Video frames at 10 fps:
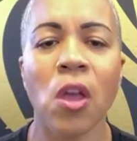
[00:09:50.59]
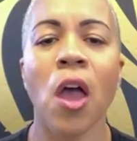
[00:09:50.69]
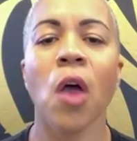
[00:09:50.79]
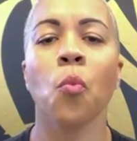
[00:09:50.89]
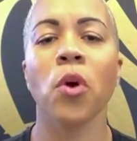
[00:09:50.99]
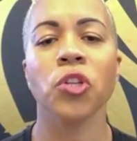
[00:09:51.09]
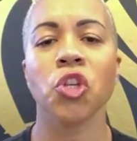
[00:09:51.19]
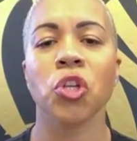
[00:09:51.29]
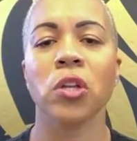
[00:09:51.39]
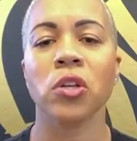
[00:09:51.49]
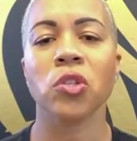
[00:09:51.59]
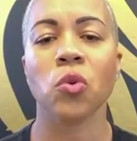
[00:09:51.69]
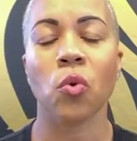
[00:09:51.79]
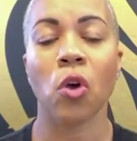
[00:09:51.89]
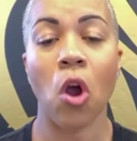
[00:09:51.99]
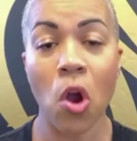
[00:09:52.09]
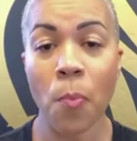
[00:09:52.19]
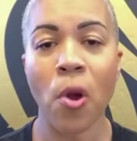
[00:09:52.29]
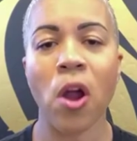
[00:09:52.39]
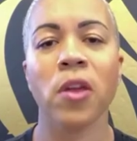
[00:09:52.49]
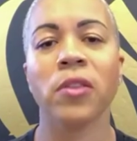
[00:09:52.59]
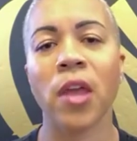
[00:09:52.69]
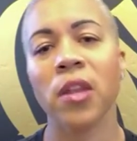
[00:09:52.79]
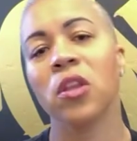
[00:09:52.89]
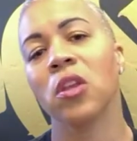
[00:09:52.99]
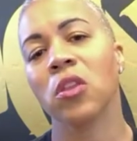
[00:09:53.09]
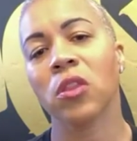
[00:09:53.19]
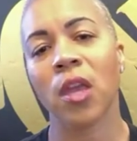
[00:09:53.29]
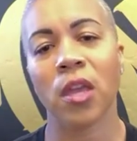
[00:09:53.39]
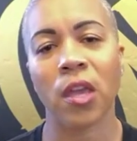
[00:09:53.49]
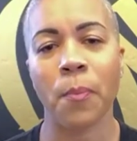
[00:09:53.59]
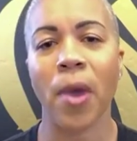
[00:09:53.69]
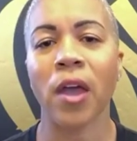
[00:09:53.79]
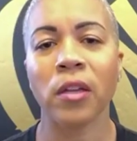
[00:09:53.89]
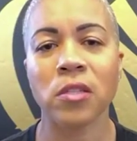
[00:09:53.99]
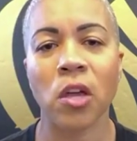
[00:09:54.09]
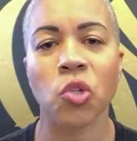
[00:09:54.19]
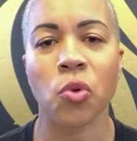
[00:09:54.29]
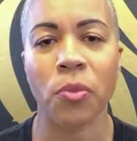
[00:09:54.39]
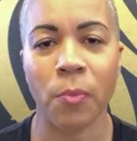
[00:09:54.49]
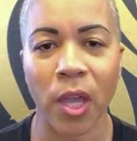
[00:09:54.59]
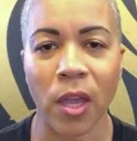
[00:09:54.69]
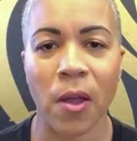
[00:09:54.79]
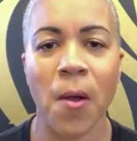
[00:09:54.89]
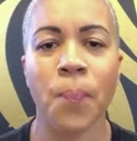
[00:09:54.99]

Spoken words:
And once she does her part, then they get back in touch with me.